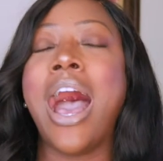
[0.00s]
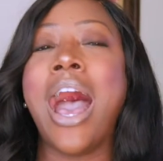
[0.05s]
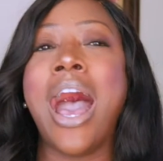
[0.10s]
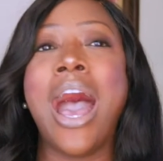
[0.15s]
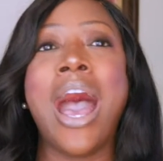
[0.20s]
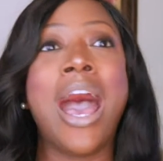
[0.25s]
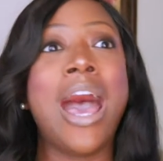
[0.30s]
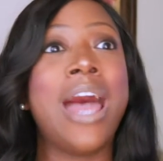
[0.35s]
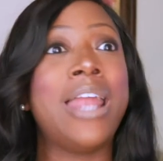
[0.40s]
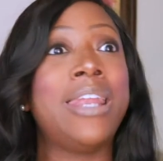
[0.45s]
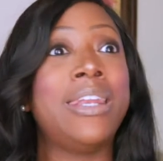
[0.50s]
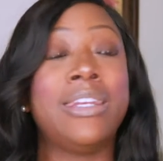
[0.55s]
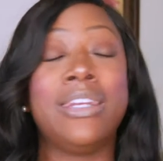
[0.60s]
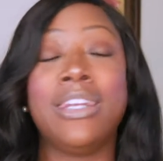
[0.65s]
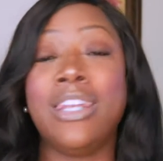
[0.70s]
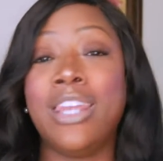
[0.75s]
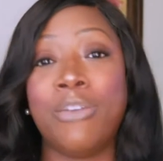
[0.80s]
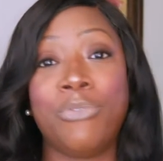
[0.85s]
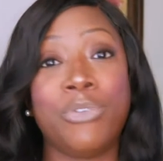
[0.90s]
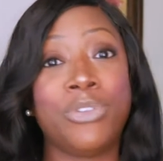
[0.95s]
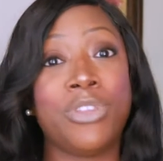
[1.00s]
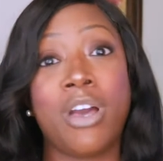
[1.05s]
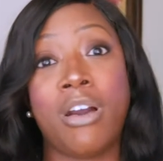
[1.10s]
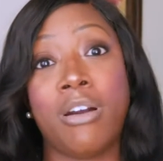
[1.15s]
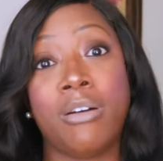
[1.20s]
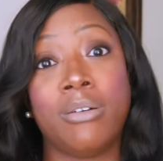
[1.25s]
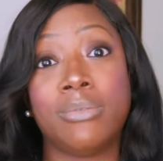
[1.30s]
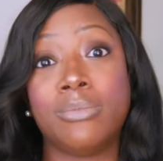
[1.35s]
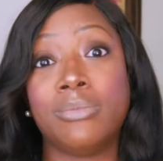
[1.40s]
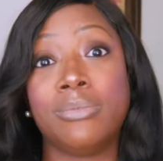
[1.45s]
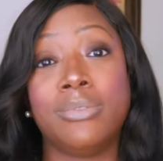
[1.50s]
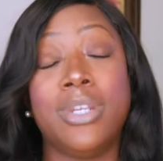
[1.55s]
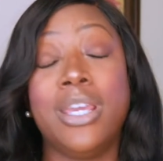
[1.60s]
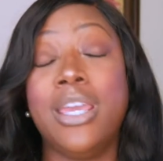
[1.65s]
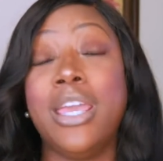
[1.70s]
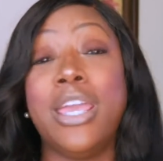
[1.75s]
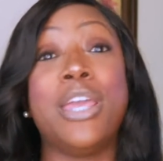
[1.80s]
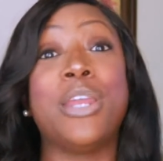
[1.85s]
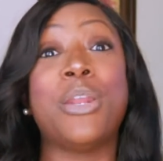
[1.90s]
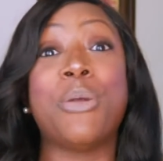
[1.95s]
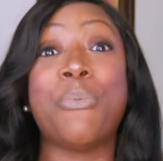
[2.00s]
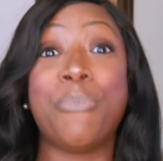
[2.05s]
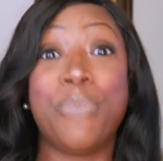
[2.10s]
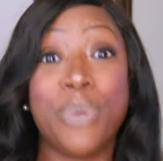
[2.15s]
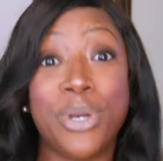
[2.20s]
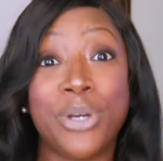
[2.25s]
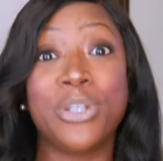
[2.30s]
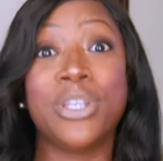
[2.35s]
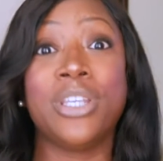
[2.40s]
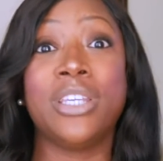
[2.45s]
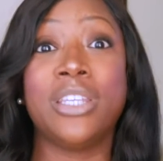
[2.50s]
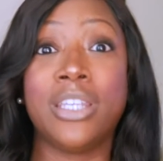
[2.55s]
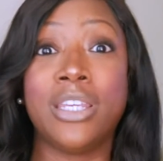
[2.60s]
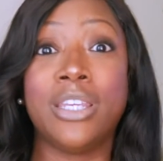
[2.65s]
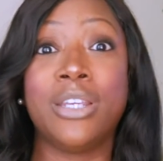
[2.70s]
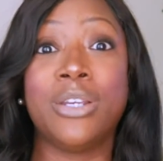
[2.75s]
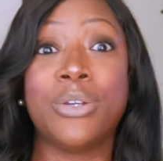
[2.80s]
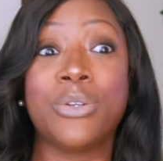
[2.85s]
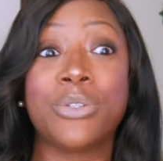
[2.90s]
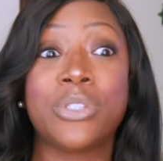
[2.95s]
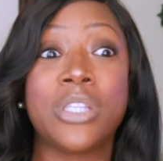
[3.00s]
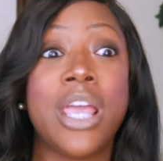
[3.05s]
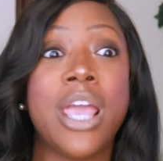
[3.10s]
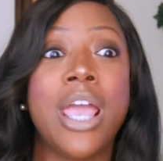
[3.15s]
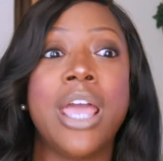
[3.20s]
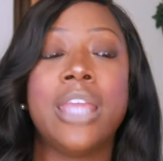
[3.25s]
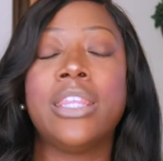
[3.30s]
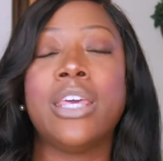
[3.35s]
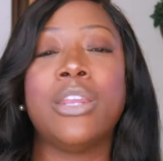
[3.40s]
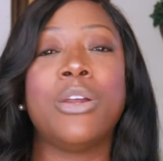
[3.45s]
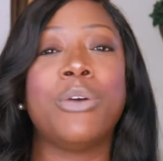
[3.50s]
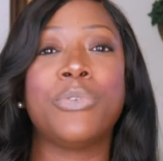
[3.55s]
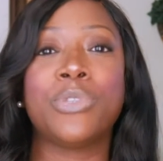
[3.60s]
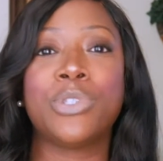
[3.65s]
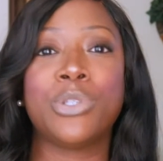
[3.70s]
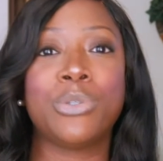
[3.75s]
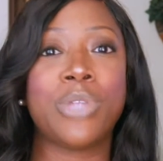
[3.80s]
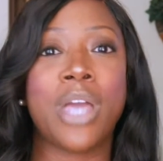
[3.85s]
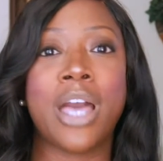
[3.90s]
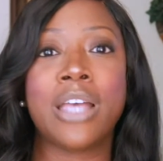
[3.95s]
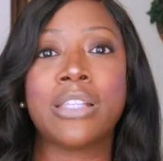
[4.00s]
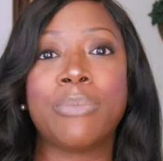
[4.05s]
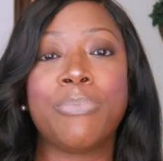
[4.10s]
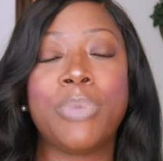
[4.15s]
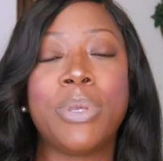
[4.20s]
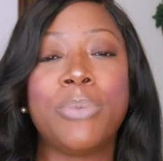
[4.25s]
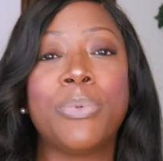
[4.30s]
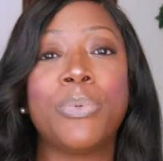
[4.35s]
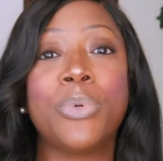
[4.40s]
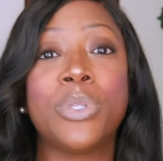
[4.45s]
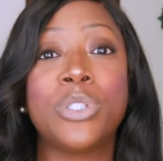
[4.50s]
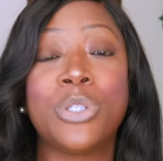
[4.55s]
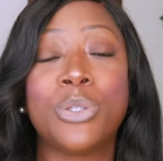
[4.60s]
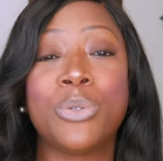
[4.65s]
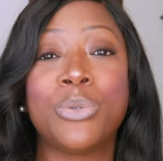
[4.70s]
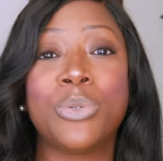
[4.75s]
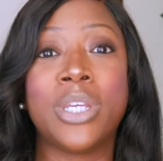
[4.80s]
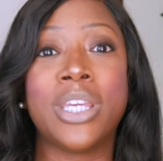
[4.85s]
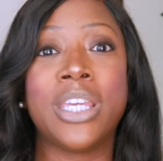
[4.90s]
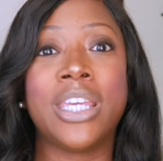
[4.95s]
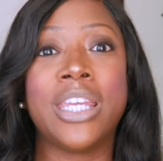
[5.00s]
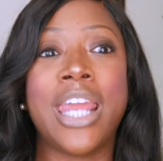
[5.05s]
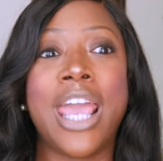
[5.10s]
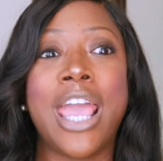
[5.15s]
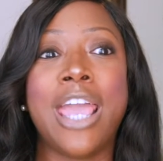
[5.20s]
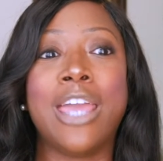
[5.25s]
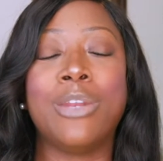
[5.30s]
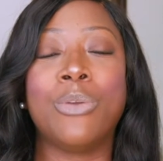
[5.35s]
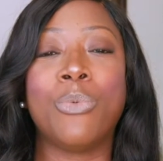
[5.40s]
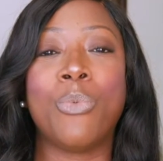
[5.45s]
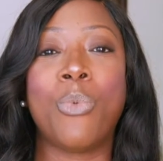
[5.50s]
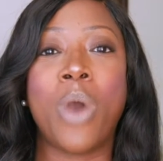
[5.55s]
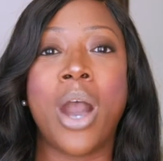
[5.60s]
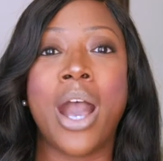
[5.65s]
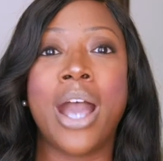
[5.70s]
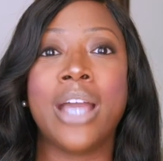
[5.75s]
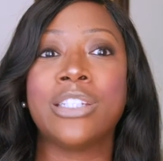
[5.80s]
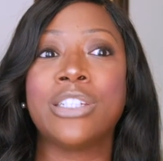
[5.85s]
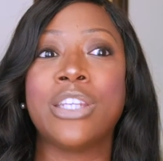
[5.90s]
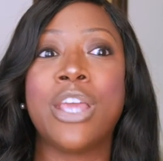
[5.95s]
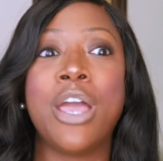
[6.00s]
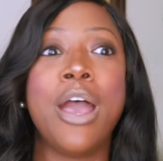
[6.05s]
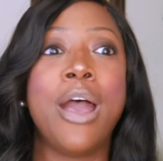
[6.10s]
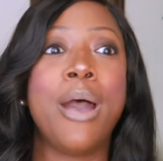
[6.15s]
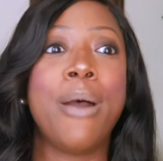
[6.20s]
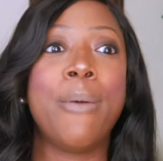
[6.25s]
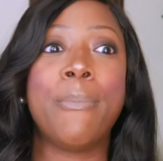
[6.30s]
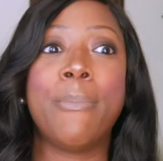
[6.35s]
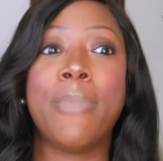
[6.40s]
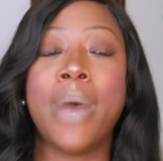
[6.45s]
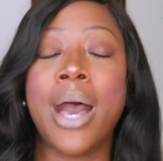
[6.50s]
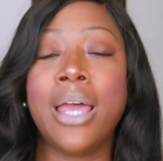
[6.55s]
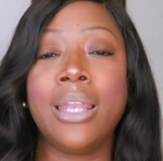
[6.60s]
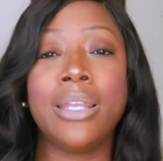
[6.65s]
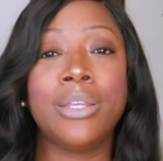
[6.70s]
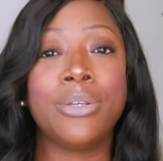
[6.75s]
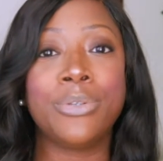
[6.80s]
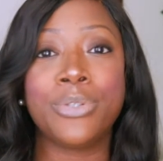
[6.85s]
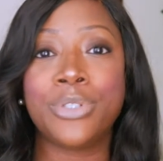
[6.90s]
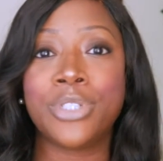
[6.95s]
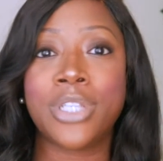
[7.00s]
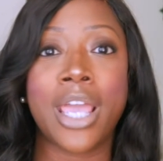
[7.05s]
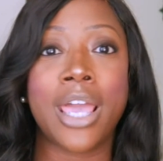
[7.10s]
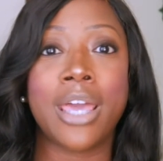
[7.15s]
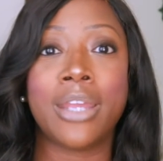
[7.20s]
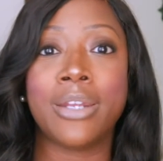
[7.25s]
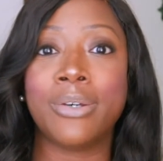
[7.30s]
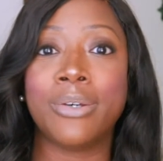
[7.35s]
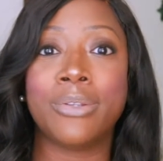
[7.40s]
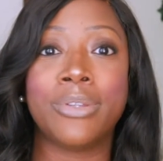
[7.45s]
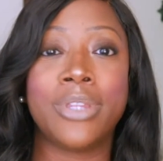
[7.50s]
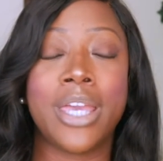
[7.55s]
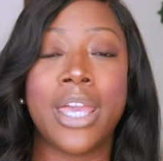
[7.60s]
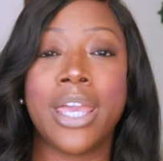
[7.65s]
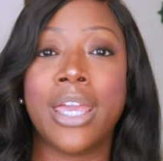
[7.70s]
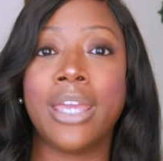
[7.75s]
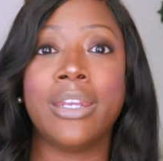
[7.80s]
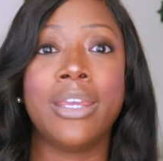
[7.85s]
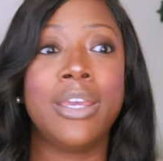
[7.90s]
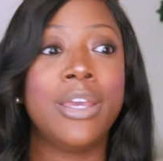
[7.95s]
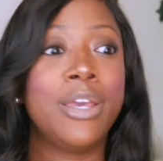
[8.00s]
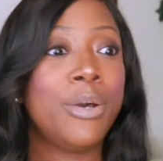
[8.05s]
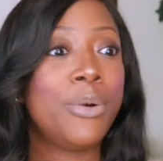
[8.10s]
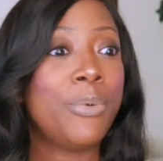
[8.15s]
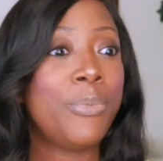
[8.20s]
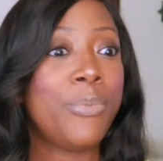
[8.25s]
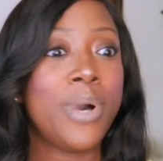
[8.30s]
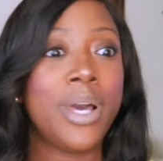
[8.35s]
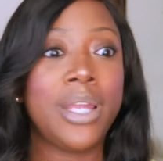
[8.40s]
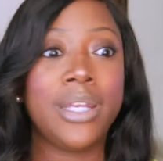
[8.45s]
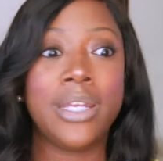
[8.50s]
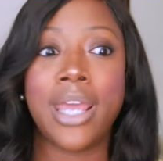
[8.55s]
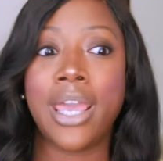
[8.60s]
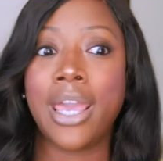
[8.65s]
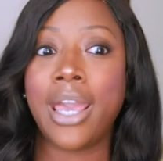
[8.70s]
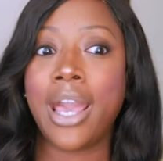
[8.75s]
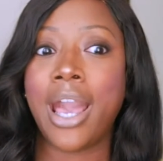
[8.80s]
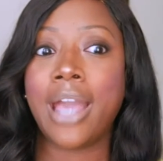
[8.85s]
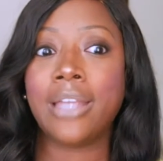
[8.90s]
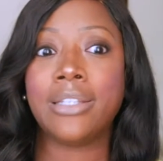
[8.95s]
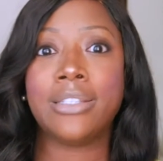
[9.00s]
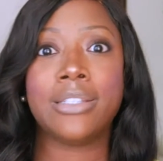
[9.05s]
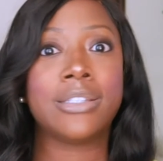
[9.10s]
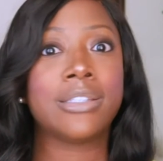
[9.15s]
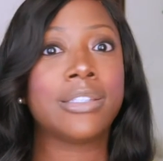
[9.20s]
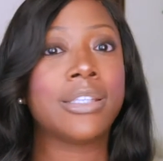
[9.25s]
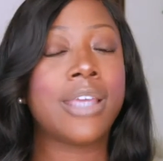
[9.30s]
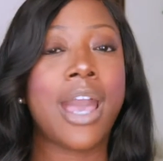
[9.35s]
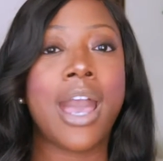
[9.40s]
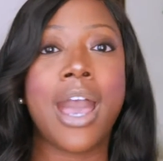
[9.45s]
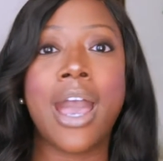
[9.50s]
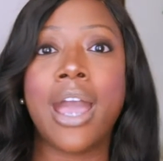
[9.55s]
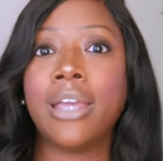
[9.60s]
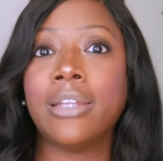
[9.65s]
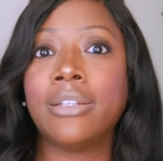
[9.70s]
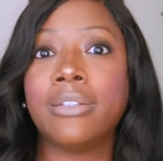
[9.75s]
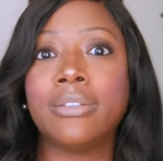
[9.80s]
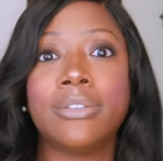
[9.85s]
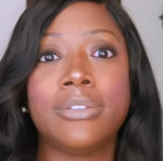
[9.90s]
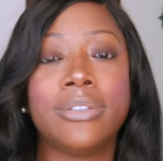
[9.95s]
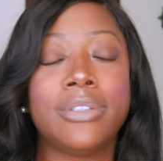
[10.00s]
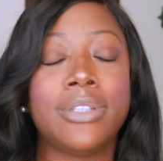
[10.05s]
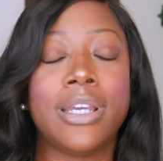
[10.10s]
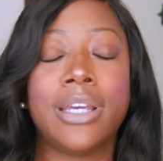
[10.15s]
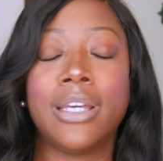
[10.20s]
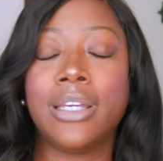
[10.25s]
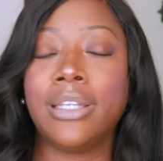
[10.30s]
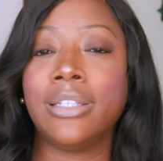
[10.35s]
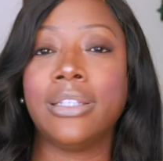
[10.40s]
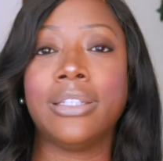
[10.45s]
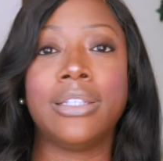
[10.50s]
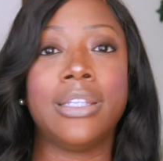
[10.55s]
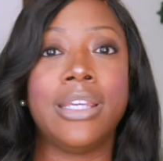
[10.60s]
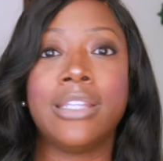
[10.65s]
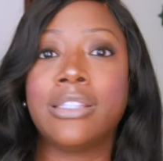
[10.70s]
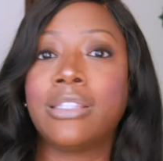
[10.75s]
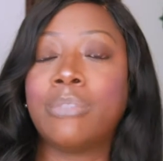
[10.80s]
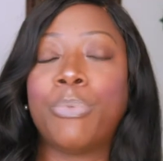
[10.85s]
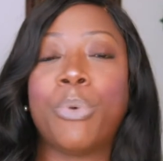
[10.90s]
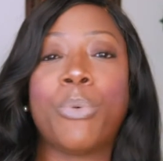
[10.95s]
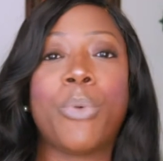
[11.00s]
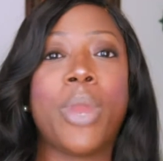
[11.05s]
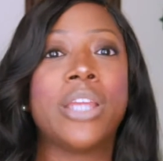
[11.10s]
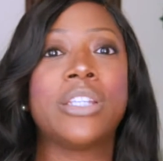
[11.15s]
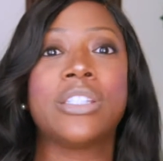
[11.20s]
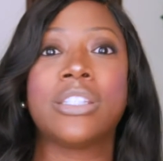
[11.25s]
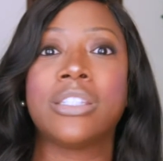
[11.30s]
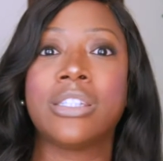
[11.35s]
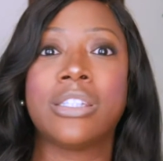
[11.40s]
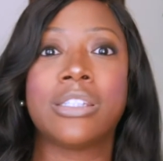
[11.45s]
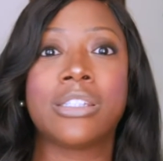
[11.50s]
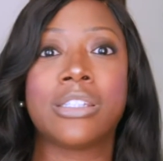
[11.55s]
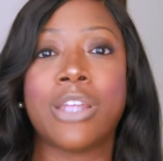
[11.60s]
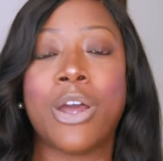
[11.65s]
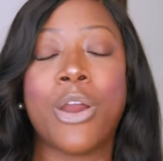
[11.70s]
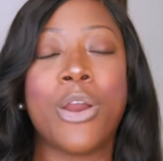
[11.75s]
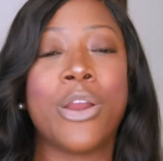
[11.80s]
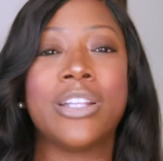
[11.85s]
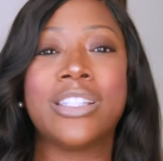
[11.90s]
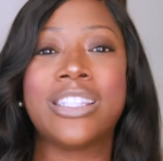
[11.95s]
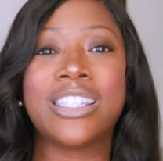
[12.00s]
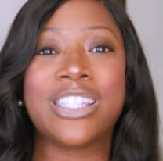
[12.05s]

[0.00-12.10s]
I never thought in a million years that over 2,000 people would tune in and watch my little channel that one day I just got an inspiration to start.